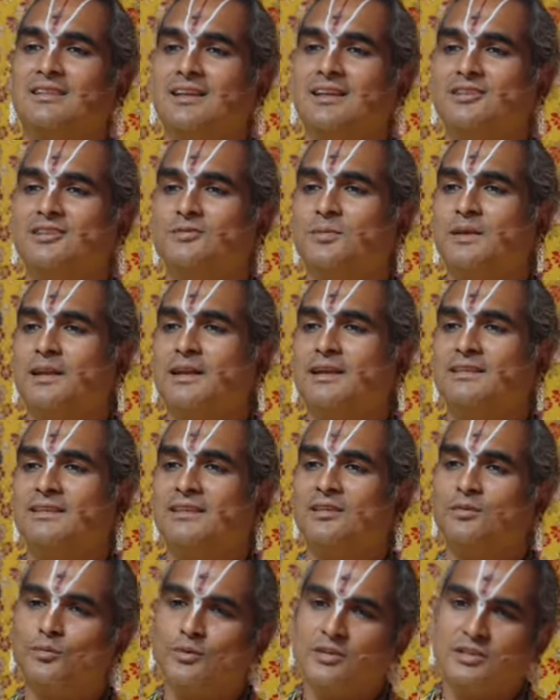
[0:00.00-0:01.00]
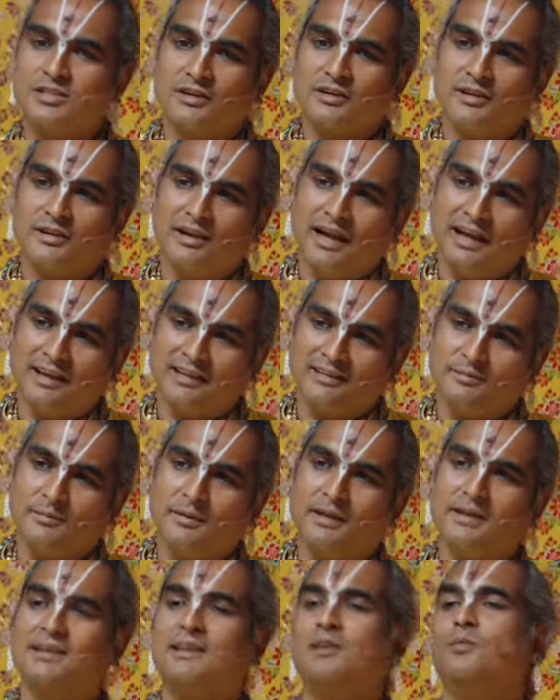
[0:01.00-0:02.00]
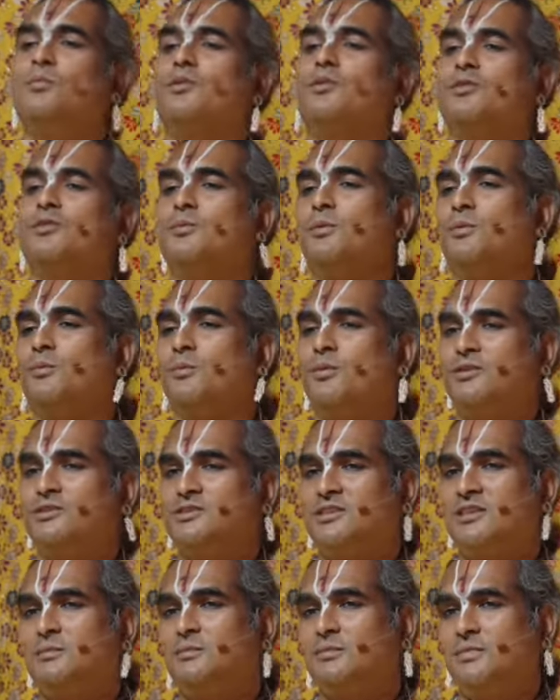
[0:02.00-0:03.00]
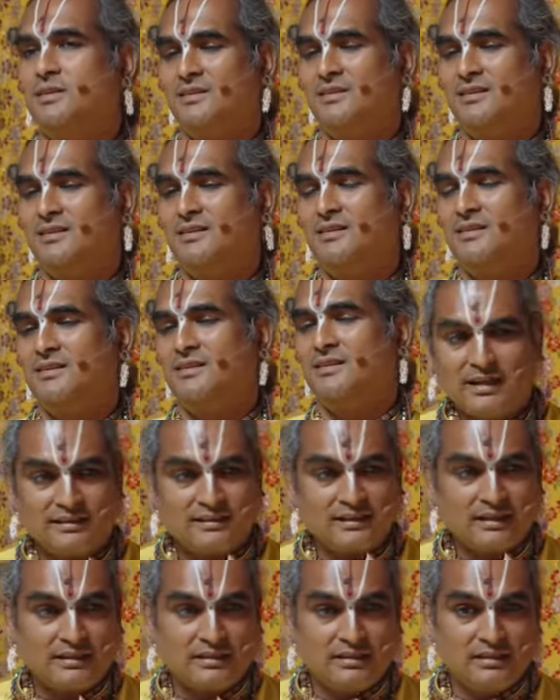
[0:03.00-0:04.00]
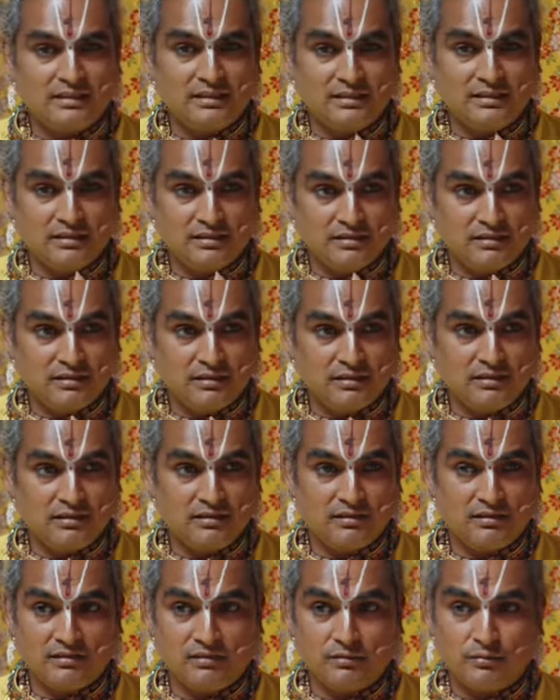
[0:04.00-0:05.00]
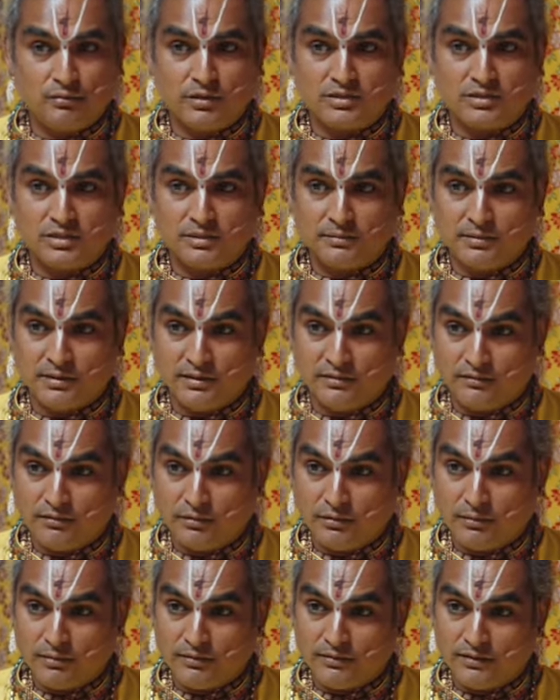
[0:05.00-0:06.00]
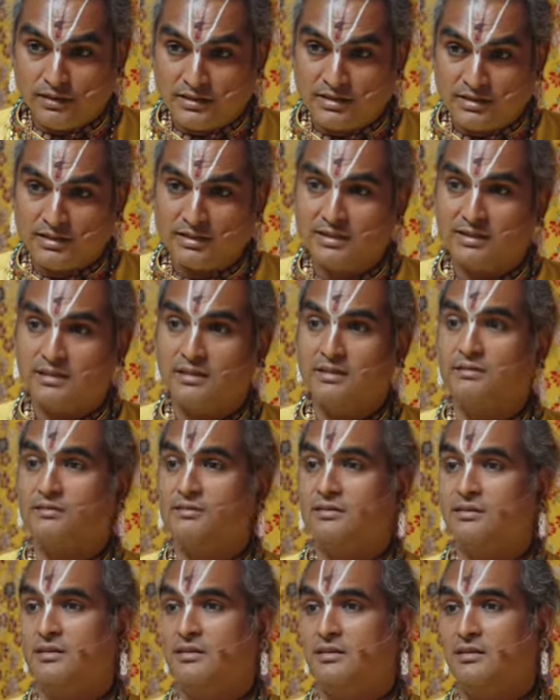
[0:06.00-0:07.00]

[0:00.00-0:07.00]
each place in which aspect he want to be worshipped. Nagasaki, is worshipped in form of Nrsingadev.